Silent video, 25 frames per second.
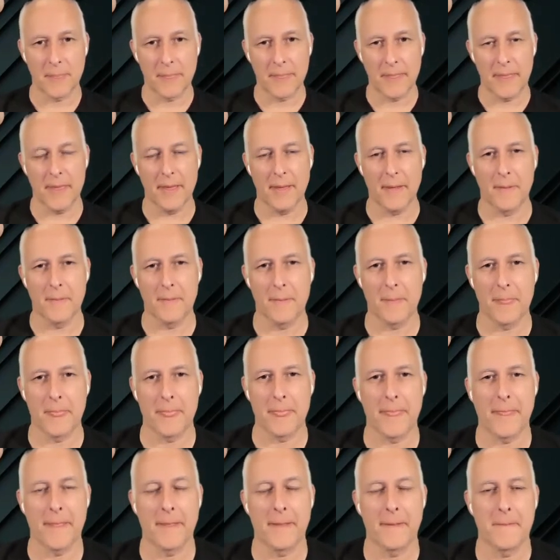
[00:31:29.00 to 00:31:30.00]

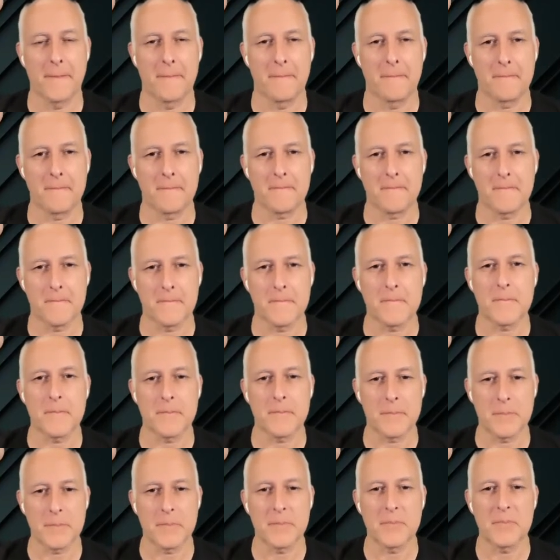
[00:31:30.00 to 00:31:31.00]

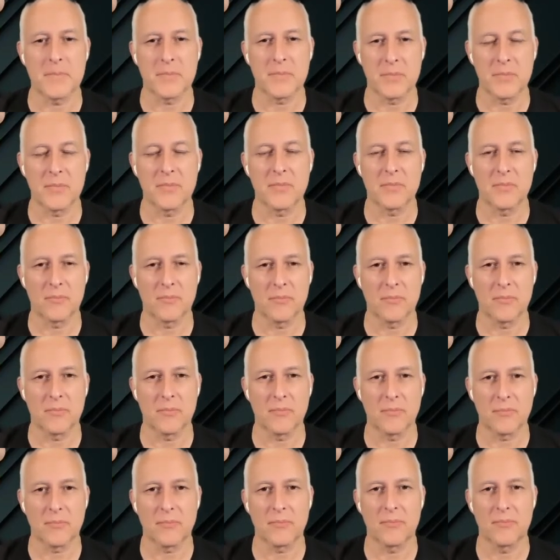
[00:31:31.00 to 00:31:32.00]

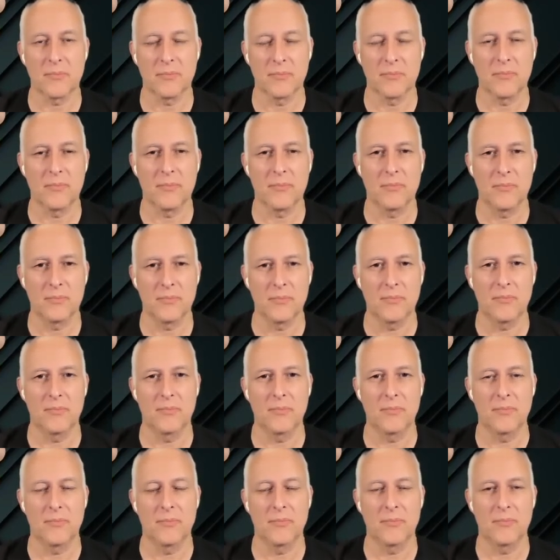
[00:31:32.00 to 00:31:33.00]

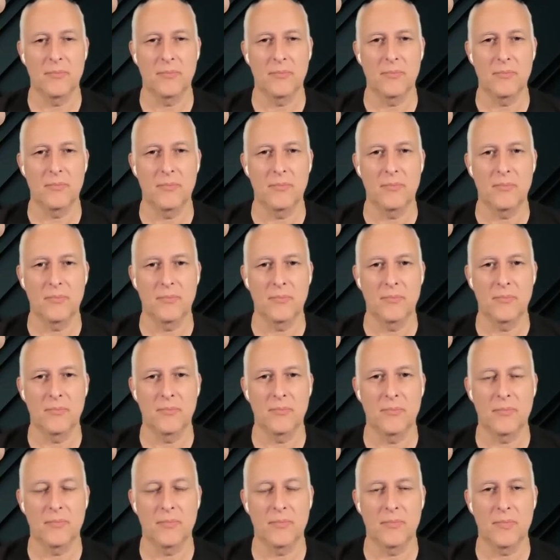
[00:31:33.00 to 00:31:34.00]

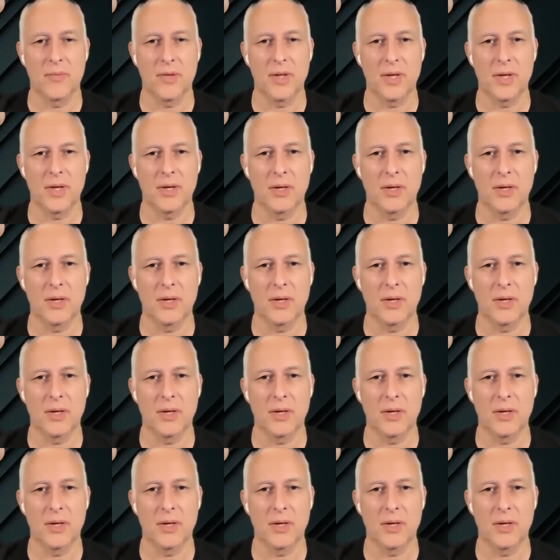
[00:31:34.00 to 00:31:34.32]
(silent)